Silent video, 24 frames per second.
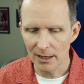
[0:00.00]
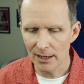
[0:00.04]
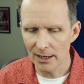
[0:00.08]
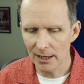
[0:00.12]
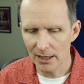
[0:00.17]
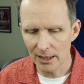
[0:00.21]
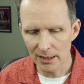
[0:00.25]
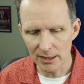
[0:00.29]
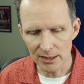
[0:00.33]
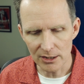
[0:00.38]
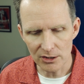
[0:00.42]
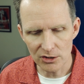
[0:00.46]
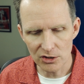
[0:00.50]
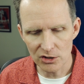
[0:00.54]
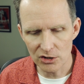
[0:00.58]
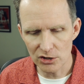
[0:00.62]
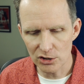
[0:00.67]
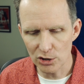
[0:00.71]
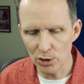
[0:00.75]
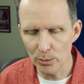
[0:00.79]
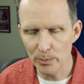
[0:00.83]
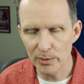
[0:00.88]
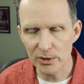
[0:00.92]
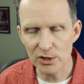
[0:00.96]
It's
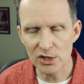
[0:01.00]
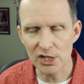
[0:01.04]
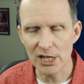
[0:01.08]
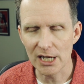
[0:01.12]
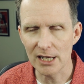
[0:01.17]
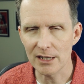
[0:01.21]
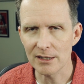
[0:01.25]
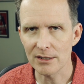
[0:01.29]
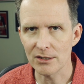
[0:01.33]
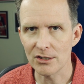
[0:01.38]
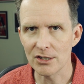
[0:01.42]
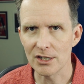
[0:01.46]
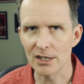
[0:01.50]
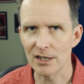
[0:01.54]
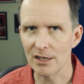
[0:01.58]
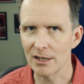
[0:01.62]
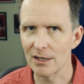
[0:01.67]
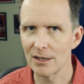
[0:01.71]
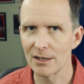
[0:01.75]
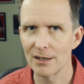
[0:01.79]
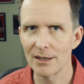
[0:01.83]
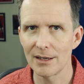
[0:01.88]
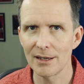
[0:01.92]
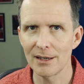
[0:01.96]
super
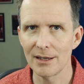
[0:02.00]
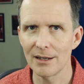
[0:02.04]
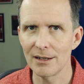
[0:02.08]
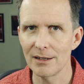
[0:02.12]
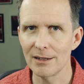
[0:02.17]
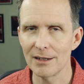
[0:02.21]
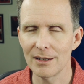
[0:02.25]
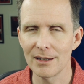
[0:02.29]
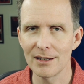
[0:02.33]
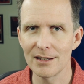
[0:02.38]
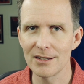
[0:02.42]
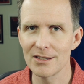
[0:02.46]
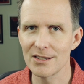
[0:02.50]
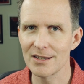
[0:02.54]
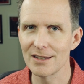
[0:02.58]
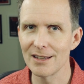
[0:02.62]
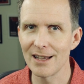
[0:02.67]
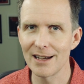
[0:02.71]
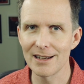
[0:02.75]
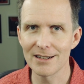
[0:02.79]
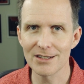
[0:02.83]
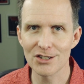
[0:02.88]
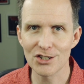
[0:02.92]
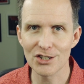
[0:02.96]
challenging. And it is
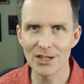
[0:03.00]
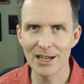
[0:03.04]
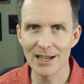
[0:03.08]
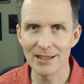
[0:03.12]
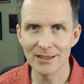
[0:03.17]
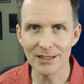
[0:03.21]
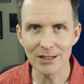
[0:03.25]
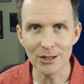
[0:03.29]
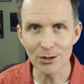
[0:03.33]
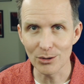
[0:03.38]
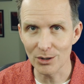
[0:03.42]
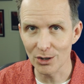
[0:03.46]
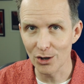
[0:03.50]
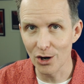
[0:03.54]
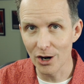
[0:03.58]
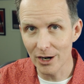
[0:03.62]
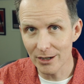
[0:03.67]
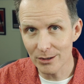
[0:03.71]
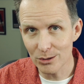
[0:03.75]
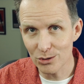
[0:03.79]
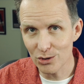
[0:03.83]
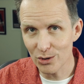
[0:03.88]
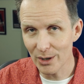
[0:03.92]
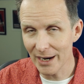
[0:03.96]
not a shot that you can
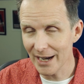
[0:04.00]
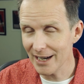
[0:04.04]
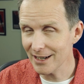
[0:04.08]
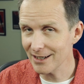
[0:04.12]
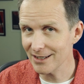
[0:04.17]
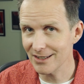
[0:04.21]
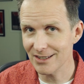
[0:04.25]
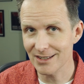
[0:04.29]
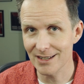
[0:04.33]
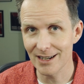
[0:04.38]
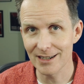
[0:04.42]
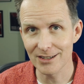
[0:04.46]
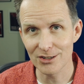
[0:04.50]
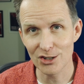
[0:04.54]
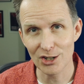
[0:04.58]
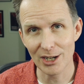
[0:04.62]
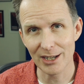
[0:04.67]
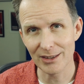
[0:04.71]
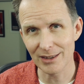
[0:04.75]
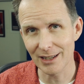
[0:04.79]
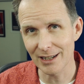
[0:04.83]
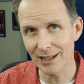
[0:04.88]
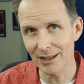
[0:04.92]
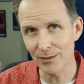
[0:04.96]
auto track. It's not a
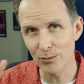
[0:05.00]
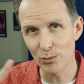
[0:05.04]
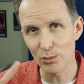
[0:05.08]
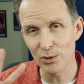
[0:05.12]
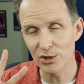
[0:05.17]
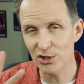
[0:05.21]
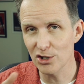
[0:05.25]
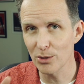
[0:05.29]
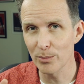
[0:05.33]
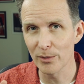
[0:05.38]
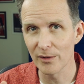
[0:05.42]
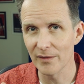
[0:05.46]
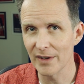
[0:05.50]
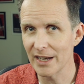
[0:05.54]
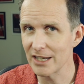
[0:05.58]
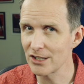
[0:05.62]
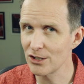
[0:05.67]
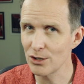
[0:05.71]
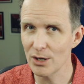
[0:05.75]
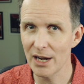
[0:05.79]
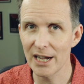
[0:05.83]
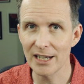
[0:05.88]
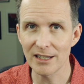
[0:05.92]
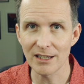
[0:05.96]
shot that even with
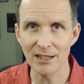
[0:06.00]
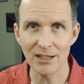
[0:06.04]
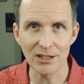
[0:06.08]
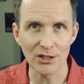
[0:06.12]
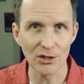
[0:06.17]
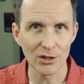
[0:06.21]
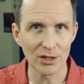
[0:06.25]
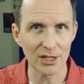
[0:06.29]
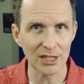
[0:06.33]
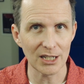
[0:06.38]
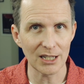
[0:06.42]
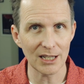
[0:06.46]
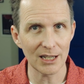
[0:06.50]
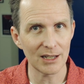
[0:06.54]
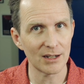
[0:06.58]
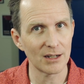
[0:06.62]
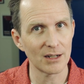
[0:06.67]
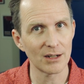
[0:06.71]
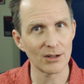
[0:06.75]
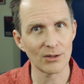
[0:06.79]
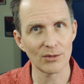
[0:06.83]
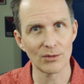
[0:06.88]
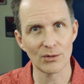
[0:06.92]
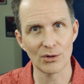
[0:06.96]
supervised tracking, you're gonna
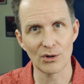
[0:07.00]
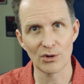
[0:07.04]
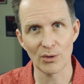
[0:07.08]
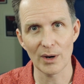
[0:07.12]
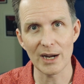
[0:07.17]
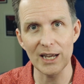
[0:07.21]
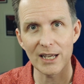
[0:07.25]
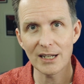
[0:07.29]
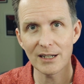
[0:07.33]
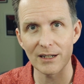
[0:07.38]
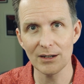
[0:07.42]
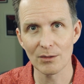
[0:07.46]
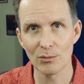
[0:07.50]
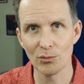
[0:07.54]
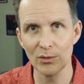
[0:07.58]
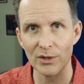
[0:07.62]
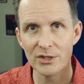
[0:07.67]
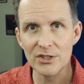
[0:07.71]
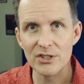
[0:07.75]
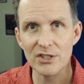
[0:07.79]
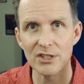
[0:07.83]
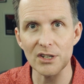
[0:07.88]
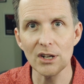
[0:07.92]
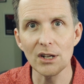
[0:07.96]
get great
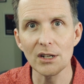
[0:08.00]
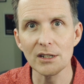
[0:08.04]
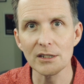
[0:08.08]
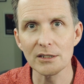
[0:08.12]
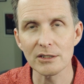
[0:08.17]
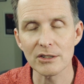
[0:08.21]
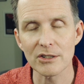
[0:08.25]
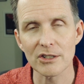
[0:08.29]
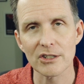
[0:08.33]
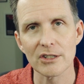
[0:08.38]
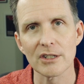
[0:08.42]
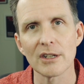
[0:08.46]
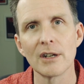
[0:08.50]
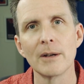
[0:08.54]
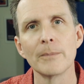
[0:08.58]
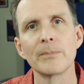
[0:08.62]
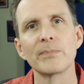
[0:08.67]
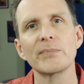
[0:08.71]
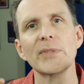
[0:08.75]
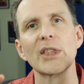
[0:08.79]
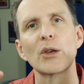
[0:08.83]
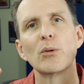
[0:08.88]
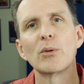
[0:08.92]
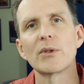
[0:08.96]
results
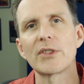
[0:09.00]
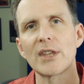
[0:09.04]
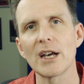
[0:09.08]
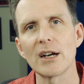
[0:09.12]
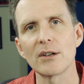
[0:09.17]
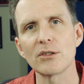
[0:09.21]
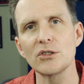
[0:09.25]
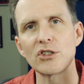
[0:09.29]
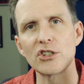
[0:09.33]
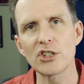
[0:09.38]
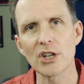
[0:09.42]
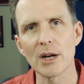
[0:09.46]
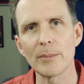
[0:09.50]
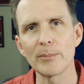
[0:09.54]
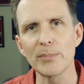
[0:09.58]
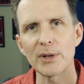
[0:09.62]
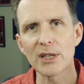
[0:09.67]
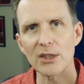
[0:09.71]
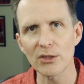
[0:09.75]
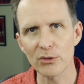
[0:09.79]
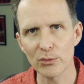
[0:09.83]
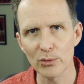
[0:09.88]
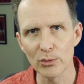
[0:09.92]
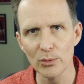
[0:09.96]
without
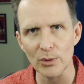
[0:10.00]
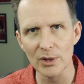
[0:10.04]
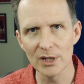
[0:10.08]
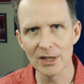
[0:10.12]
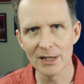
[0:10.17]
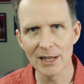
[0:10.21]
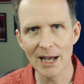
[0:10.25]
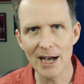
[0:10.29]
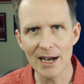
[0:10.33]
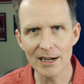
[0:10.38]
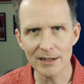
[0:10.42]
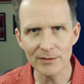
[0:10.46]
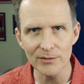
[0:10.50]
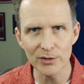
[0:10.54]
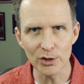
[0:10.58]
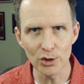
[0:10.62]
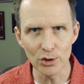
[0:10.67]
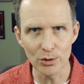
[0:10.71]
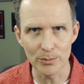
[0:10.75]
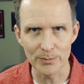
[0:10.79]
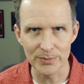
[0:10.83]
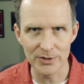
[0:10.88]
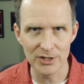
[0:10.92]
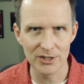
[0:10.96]
jumping through a lot of
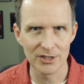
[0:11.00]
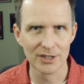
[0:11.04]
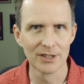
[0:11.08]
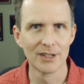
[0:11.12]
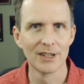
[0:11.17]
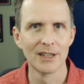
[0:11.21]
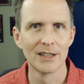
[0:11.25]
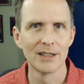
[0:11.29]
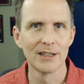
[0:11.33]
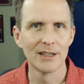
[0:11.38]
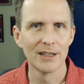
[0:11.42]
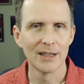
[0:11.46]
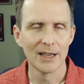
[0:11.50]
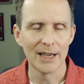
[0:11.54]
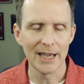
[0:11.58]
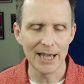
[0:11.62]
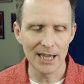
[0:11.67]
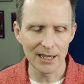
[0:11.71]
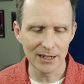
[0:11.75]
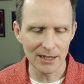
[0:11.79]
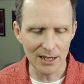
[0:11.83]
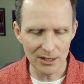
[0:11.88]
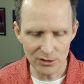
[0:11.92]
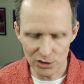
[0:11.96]
hoops.
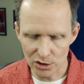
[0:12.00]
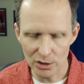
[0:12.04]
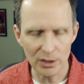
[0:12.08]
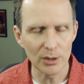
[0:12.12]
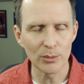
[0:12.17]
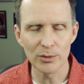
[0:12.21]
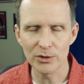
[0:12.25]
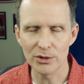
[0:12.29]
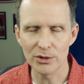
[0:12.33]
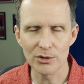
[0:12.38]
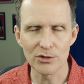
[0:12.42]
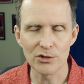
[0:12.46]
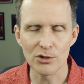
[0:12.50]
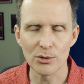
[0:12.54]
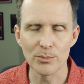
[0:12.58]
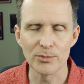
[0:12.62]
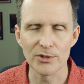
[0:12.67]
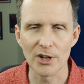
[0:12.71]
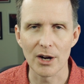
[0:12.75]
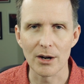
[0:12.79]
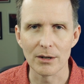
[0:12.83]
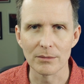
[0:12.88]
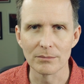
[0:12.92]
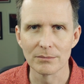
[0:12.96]
And I'll show you what those
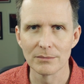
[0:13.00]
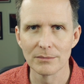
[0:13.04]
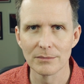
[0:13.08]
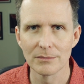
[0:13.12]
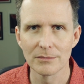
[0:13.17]
hoops are.